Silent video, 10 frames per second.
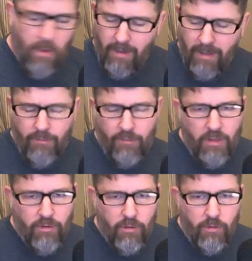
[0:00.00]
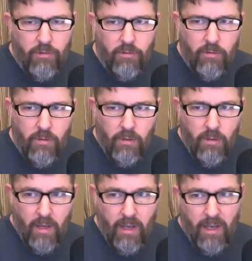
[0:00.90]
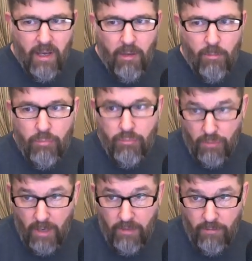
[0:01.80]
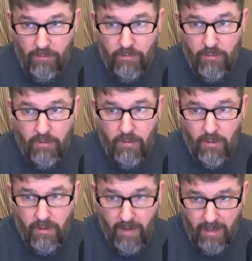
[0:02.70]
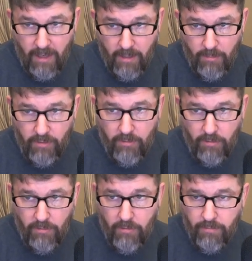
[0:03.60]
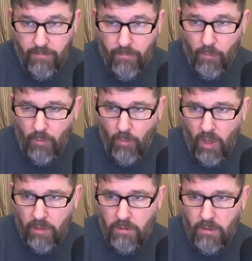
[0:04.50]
like features and price and that kind of business. What's up, Juan?